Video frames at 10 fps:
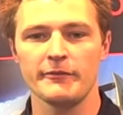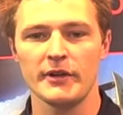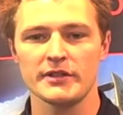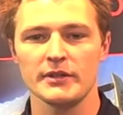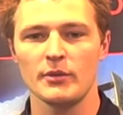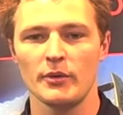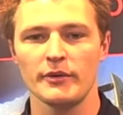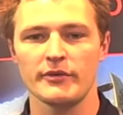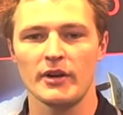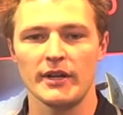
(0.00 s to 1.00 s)
Firstly, what
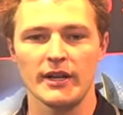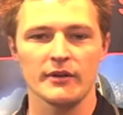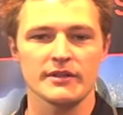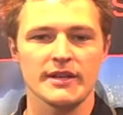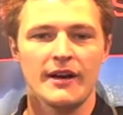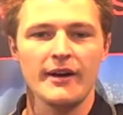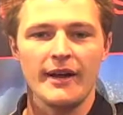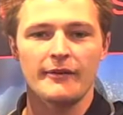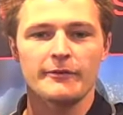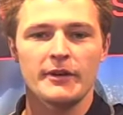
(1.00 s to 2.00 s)
we've got here is
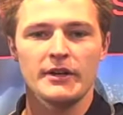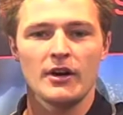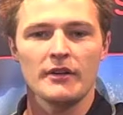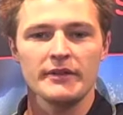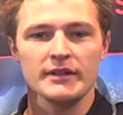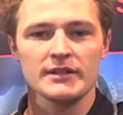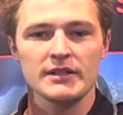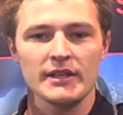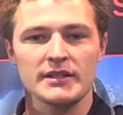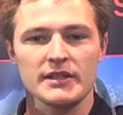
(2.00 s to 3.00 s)
our freediving
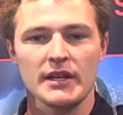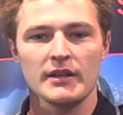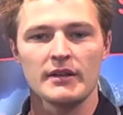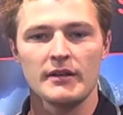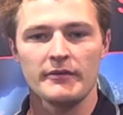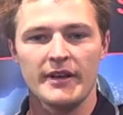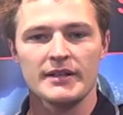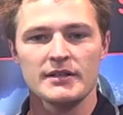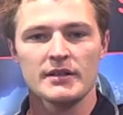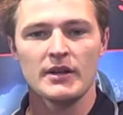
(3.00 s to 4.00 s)
slick skin
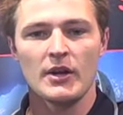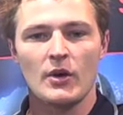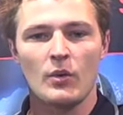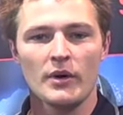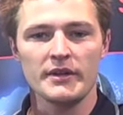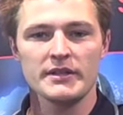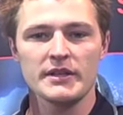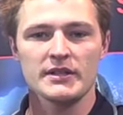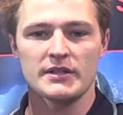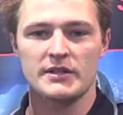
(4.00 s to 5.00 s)
vest. What
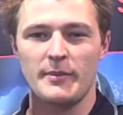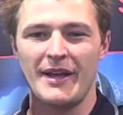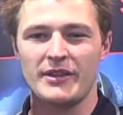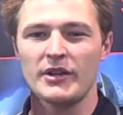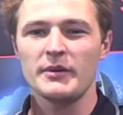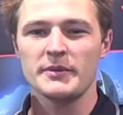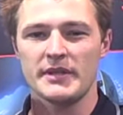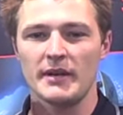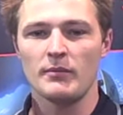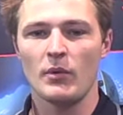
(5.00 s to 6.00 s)
this is, it's about
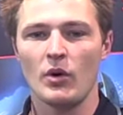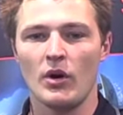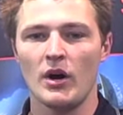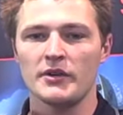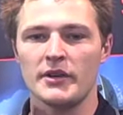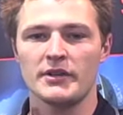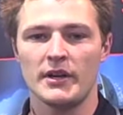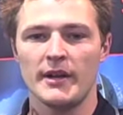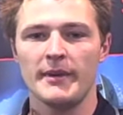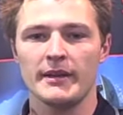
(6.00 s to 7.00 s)
30% more
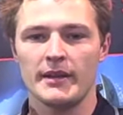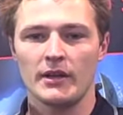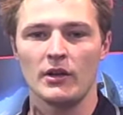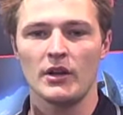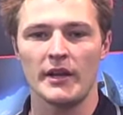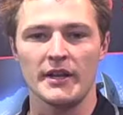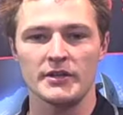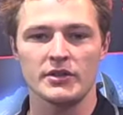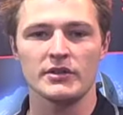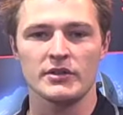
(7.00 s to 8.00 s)
hydrodynamic than a lot of the
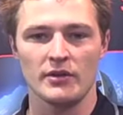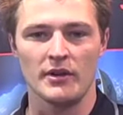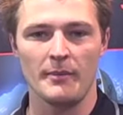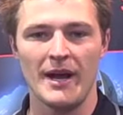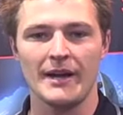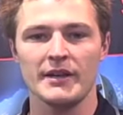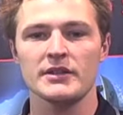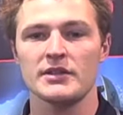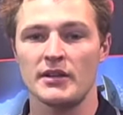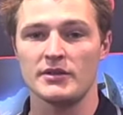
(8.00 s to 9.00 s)
other suits that are on the
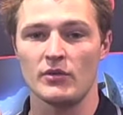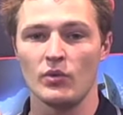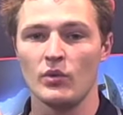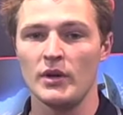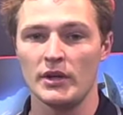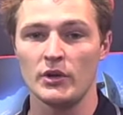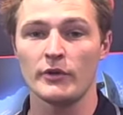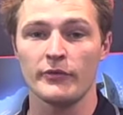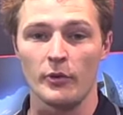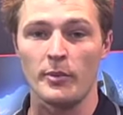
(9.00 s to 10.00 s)
market, so it's really
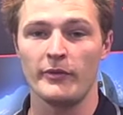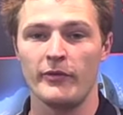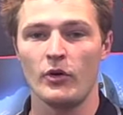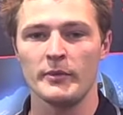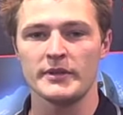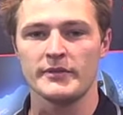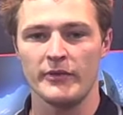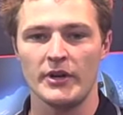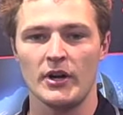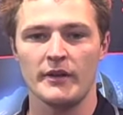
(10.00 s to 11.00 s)
good for a performance
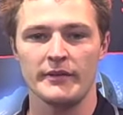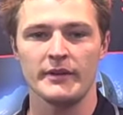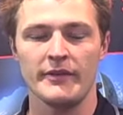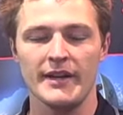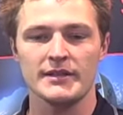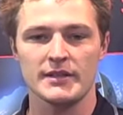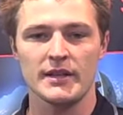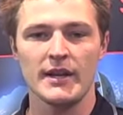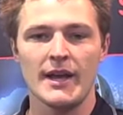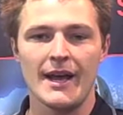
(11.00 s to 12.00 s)
freediving vest,
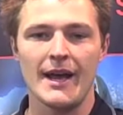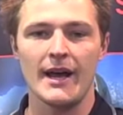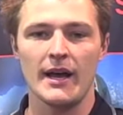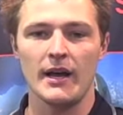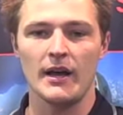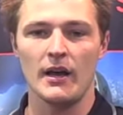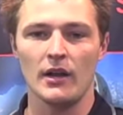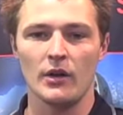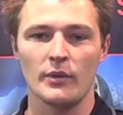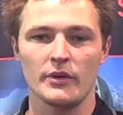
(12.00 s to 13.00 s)

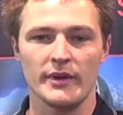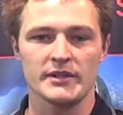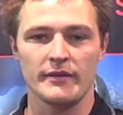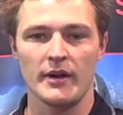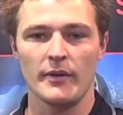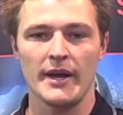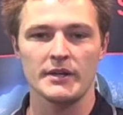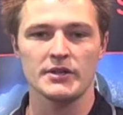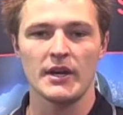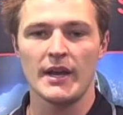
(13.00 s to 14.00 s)
along with the rest of our
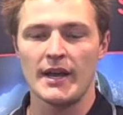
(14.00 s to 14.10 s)
range.